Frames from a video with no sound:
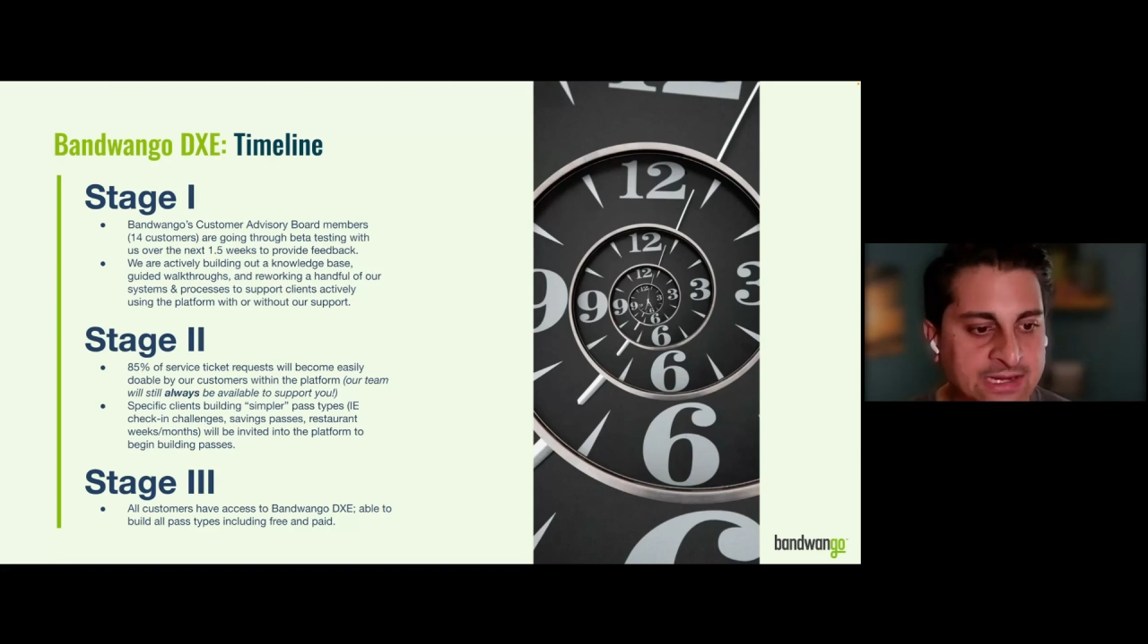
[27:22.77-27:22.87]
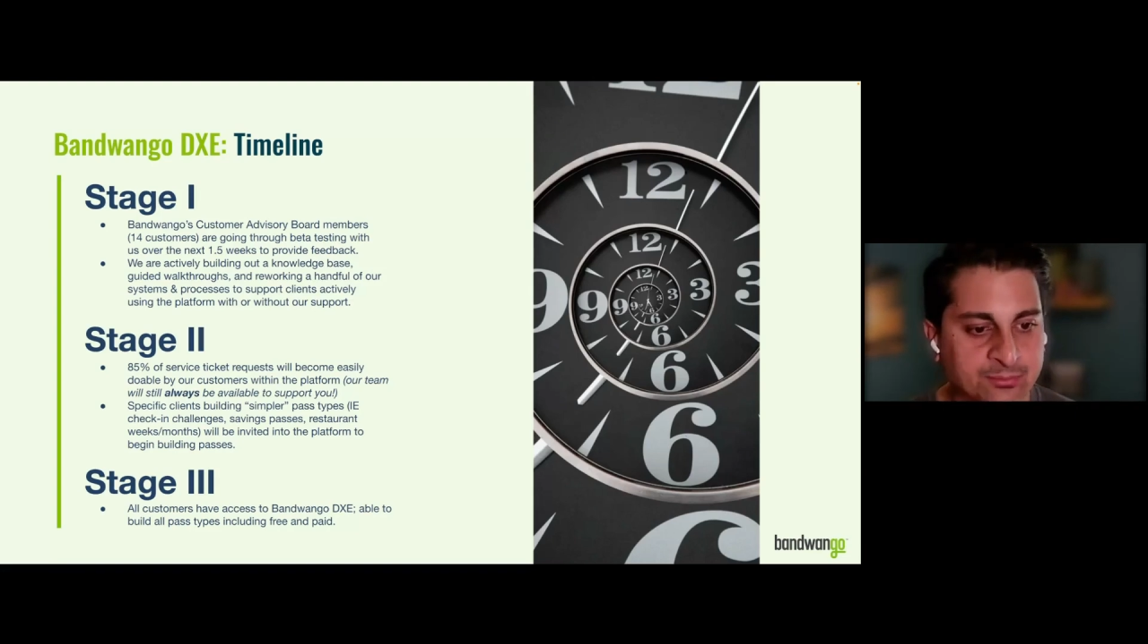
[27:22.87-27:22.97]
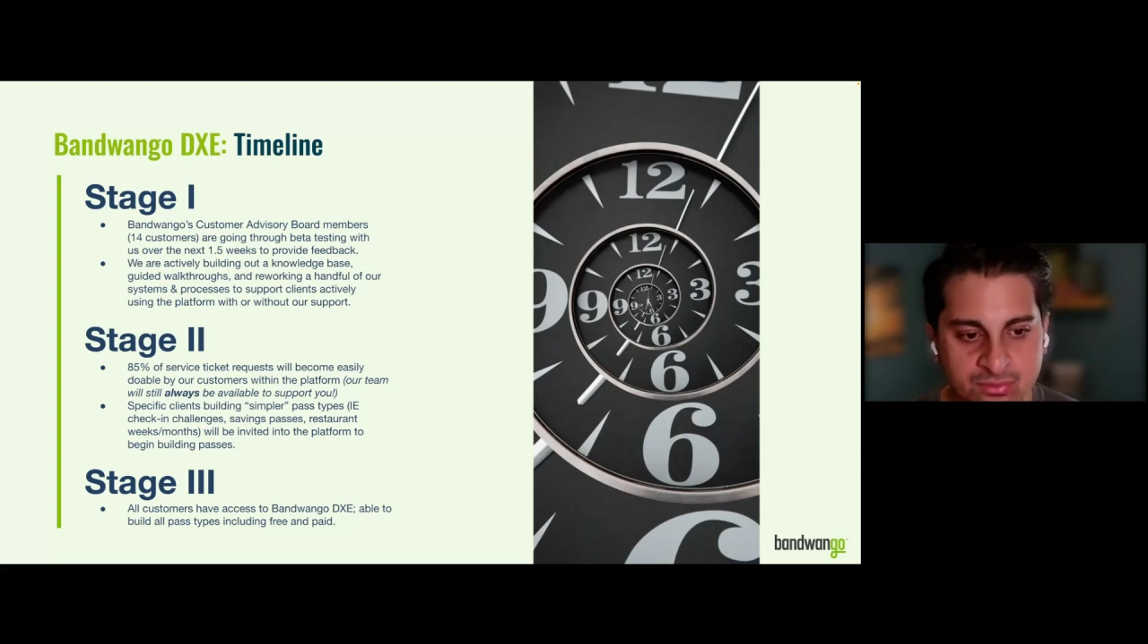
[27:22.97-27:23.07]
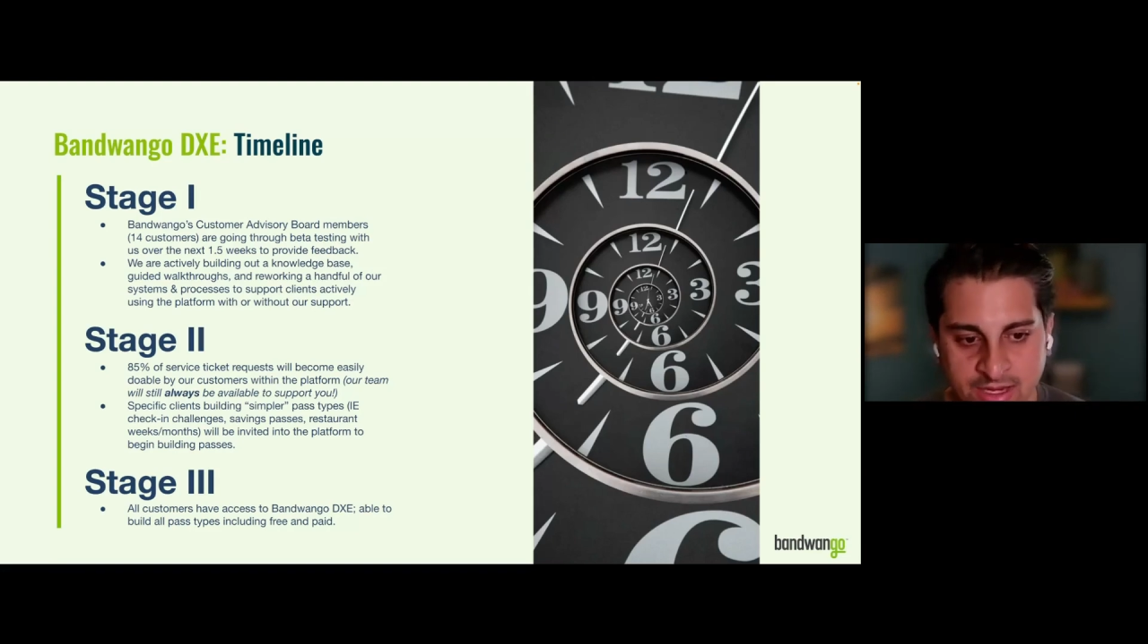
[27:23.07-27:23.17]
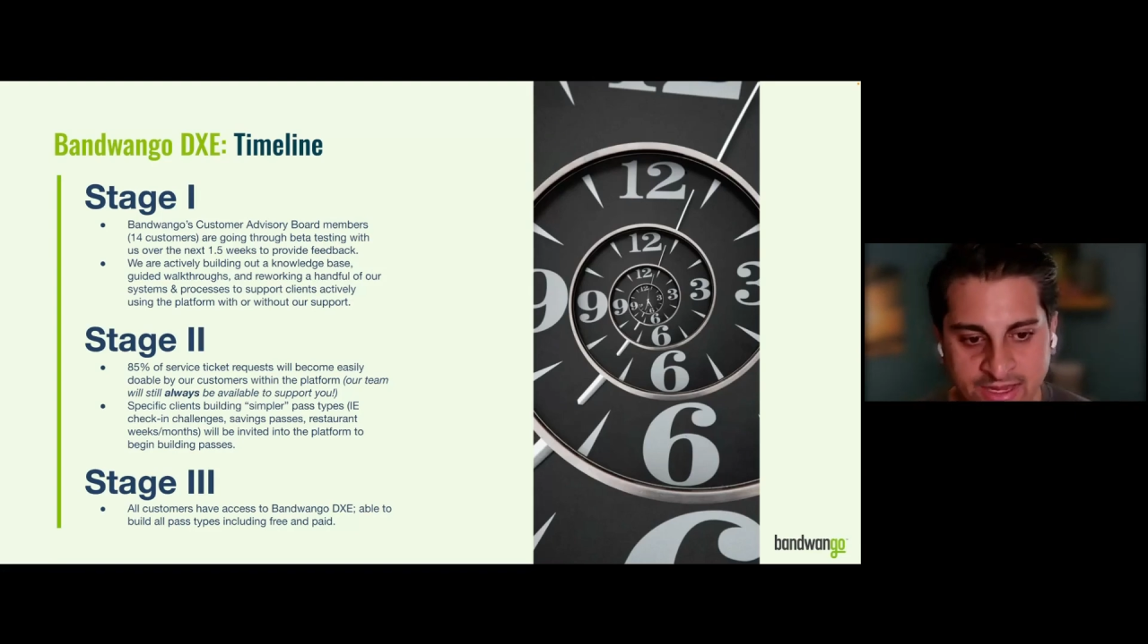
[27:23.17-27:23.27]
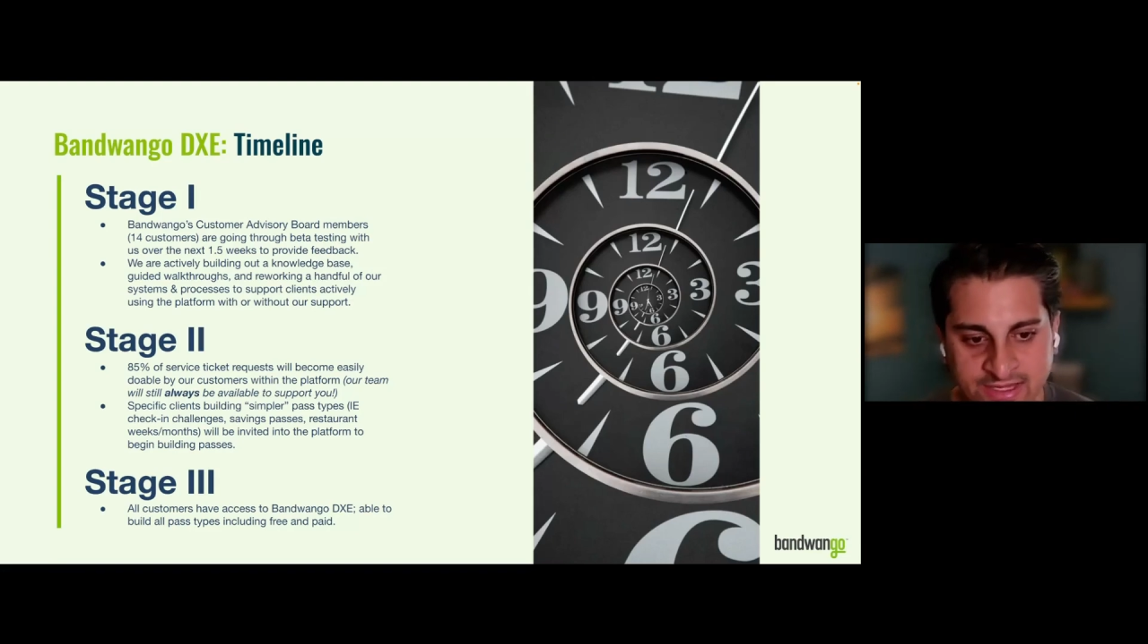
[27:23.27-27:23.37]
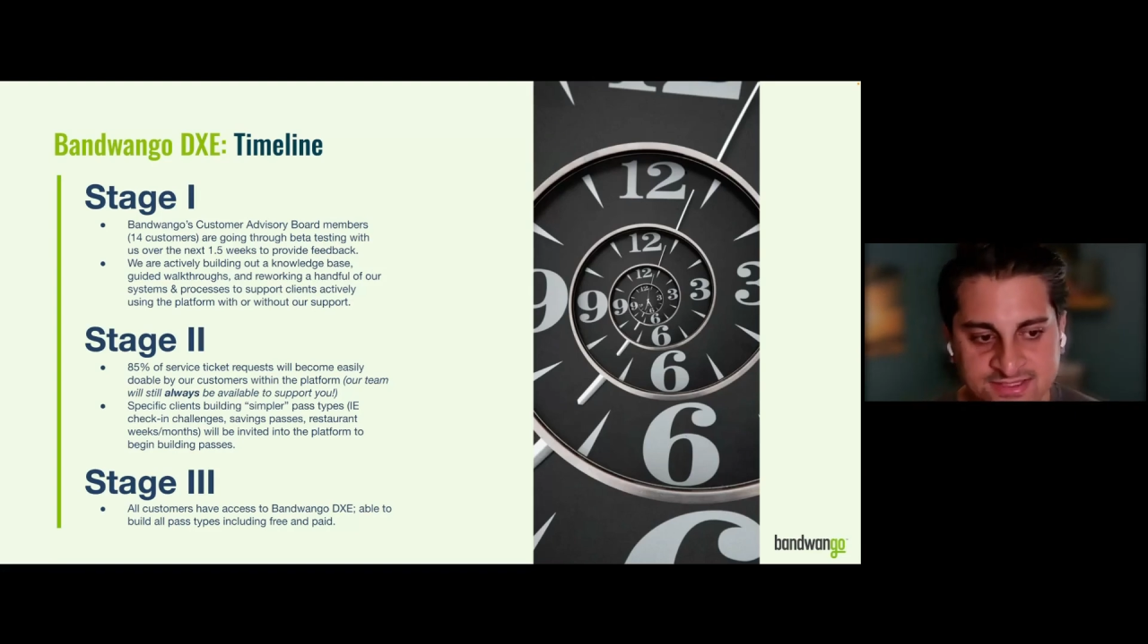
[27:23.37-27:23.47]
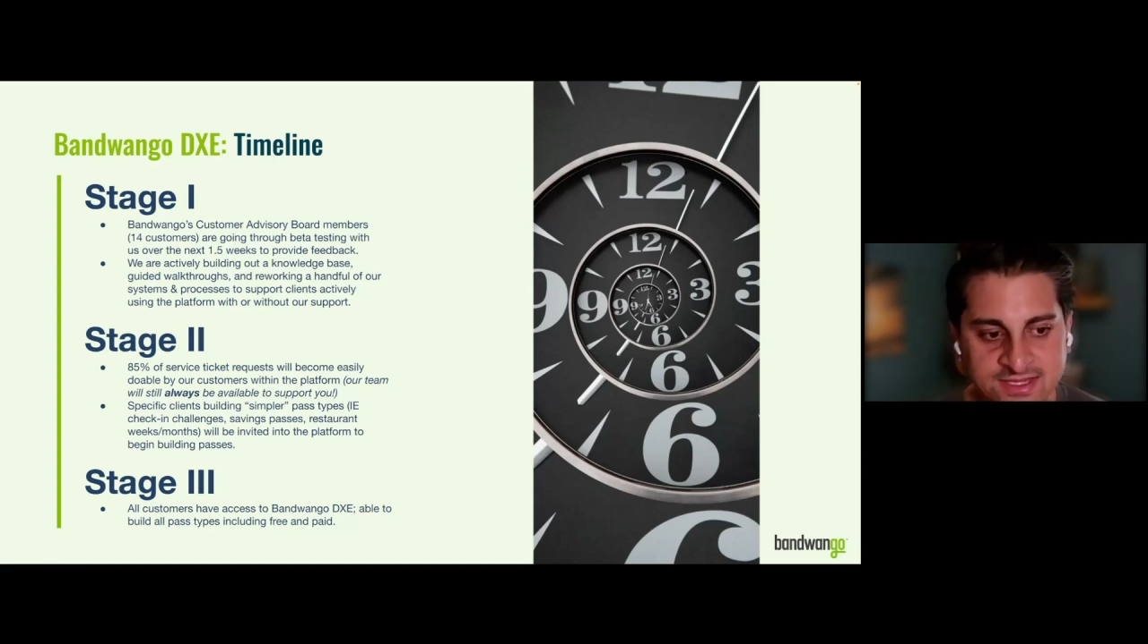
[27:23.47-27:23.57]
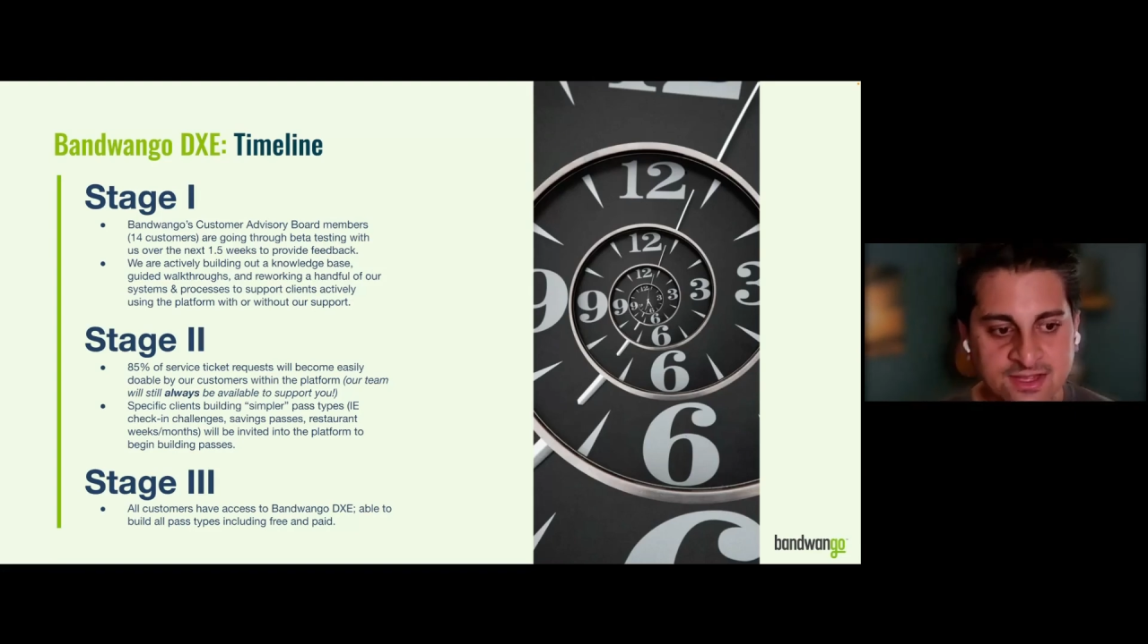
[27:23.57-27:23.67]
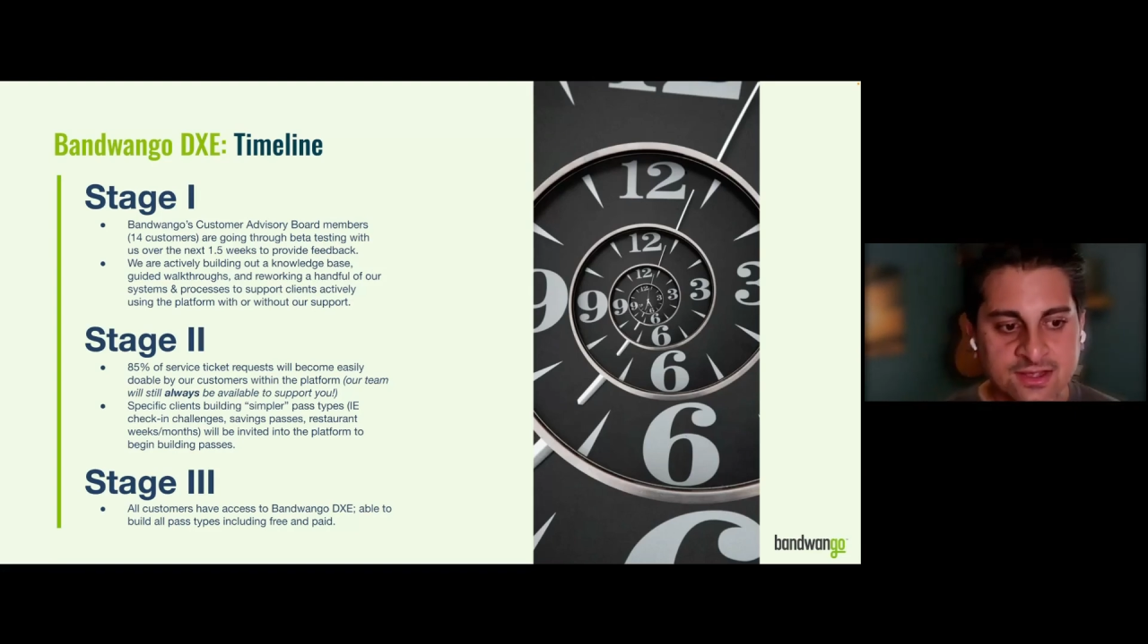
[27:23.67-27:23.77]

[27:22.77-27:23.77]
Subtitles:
a price.